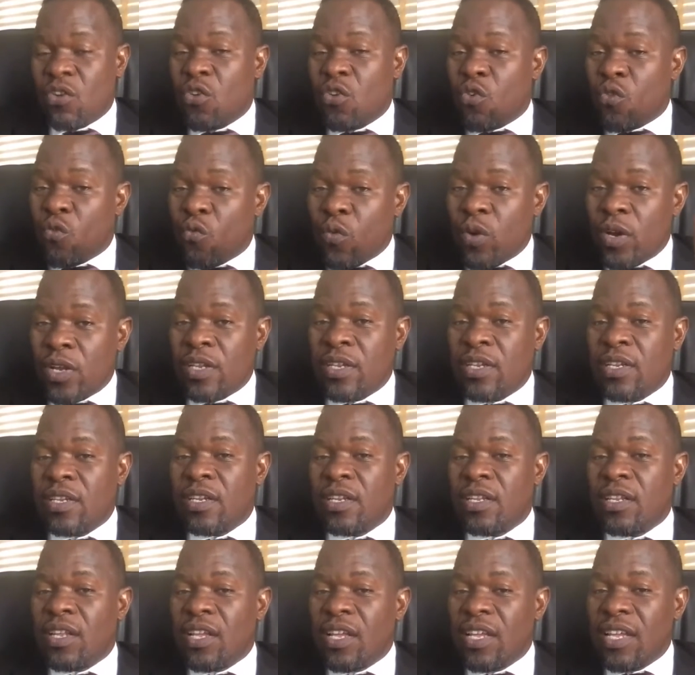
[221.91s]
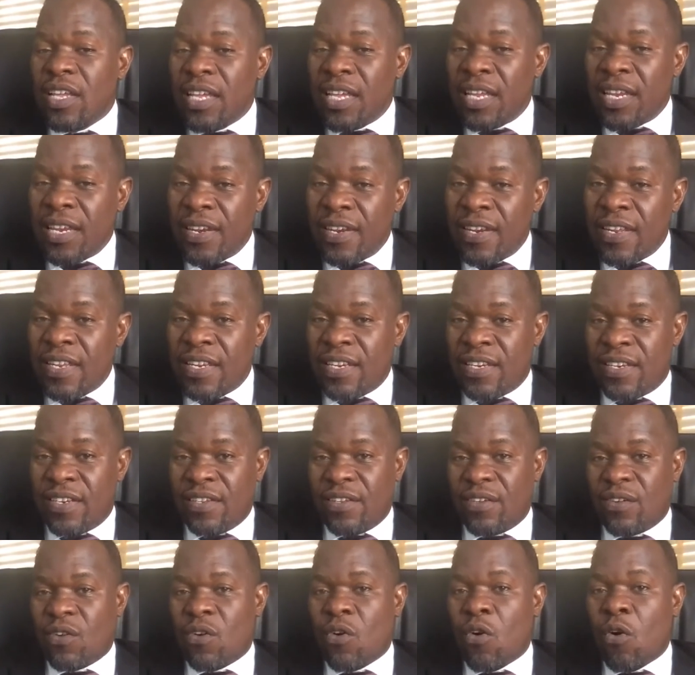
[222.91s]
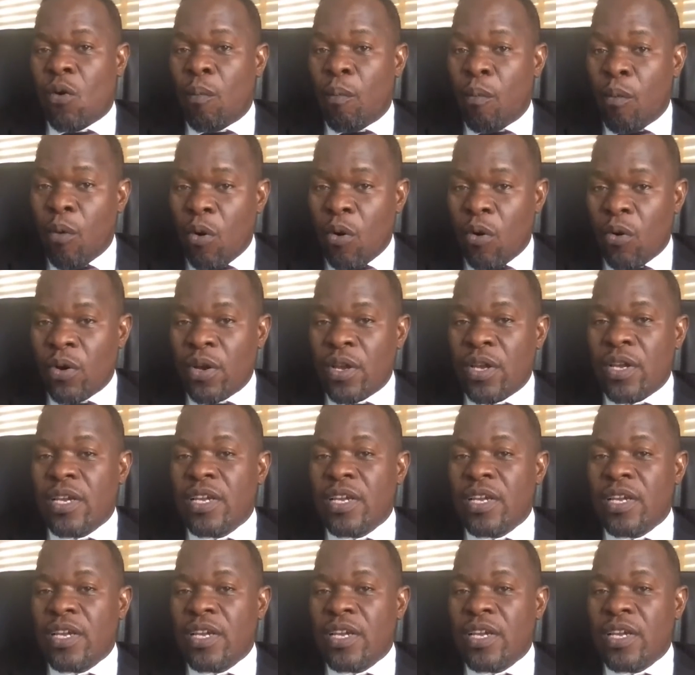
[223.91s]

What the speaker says: when a need or more